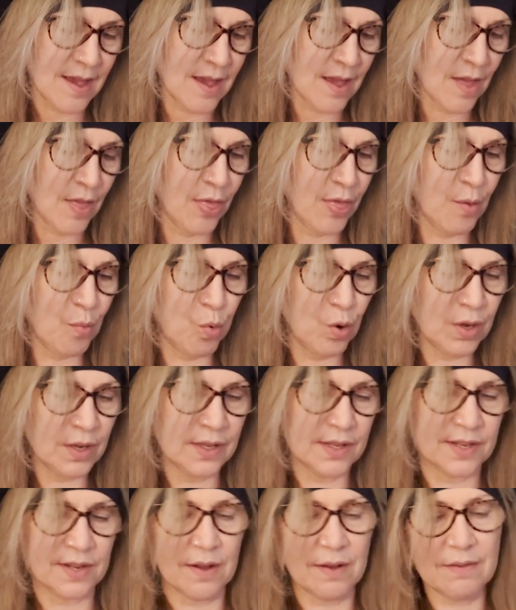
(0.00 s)
The
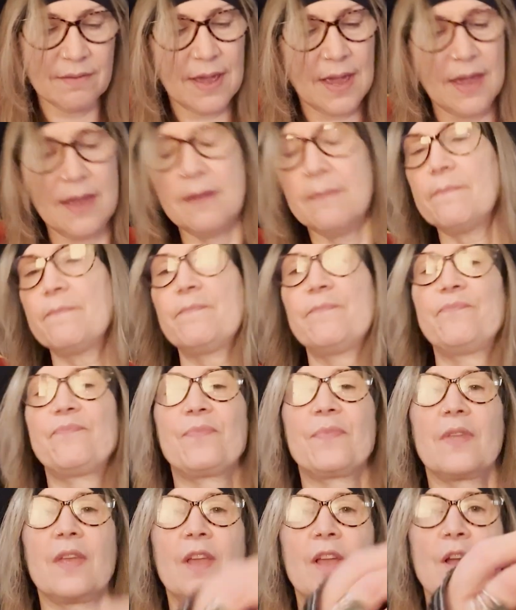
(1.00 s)
woods, okay.
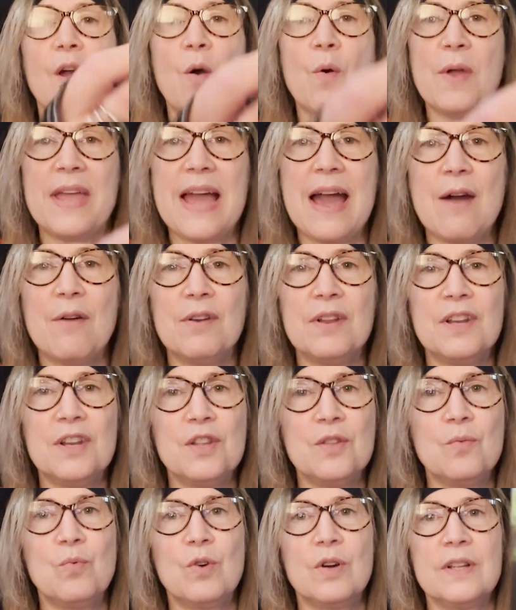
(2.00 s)
Going out into
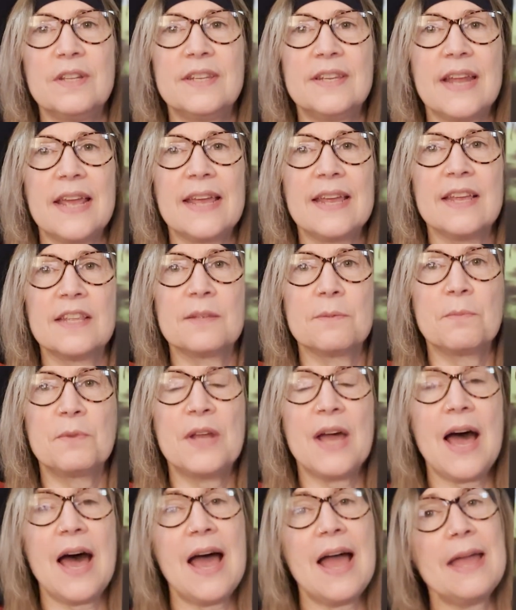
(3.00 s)
the woods, taking some
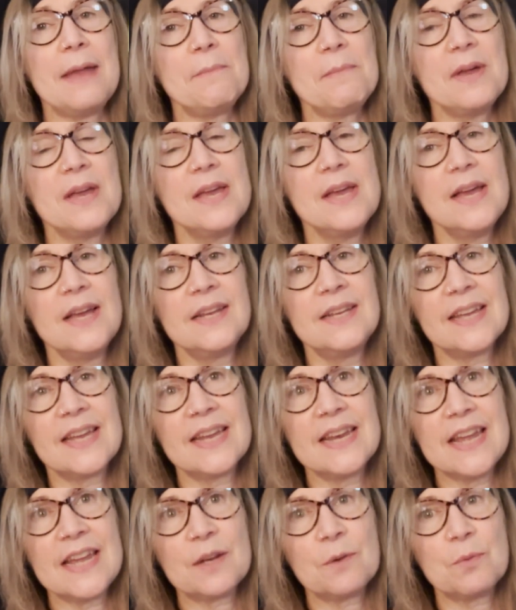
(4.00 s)
time to
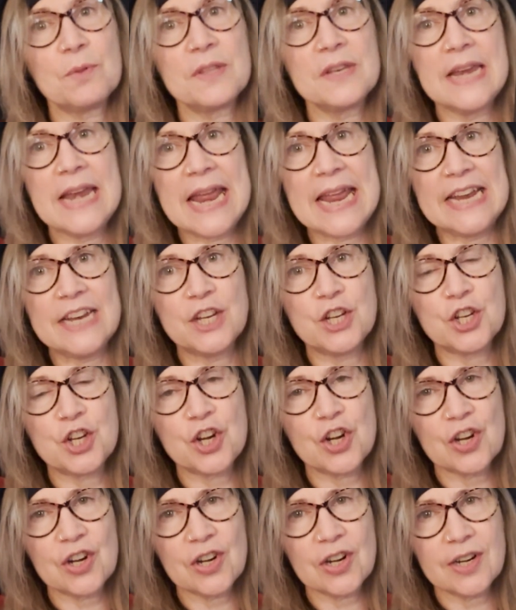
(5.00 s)
connect with
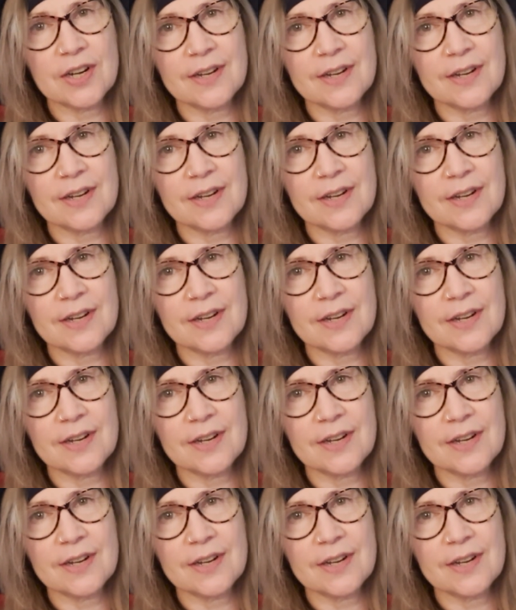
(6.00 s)
nature,